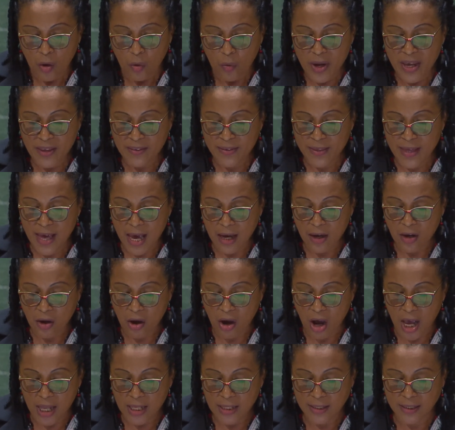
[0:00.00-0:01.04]
We thank
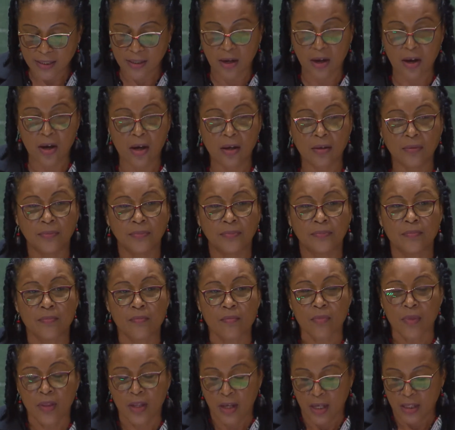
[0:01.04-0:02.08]
also
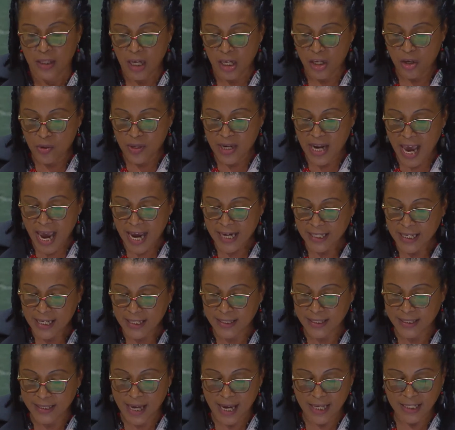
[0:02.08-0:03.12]
the United
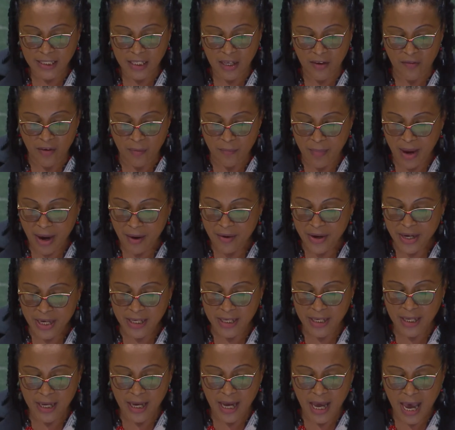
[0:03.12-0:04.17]
States of
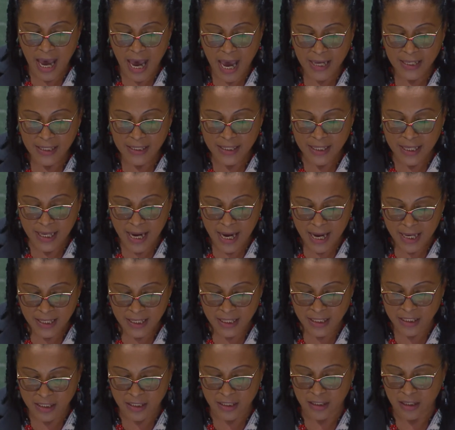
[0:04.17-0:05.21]
America and
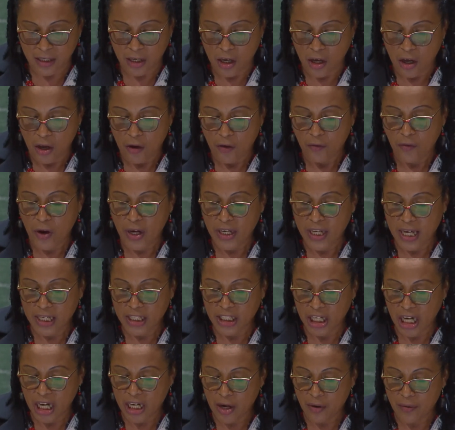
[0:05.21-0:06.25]
Canada for their
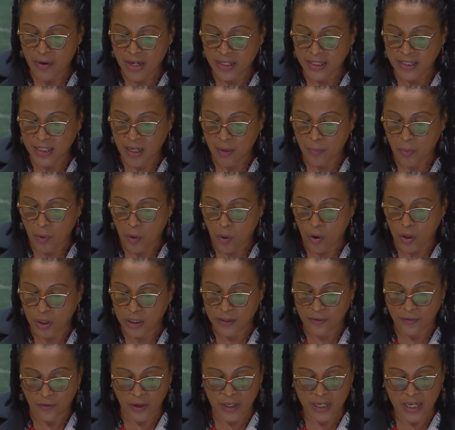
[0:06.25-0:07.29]
generous
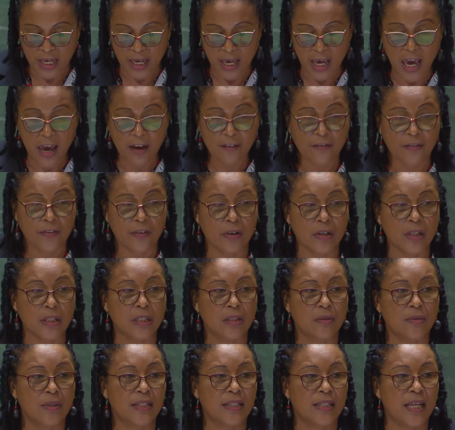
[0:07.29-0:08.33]
support for the effort
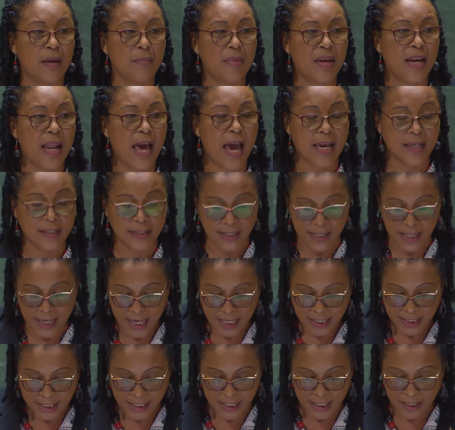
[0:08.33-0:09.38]
to stabilize
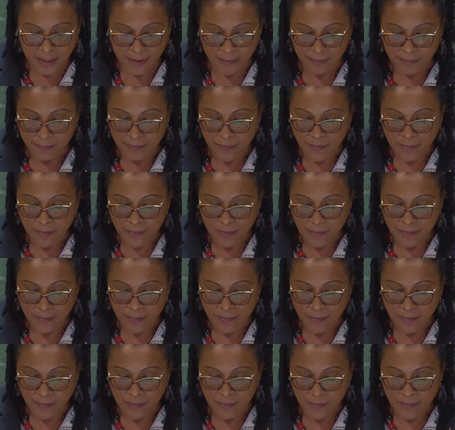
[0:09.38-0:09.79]
Haiti.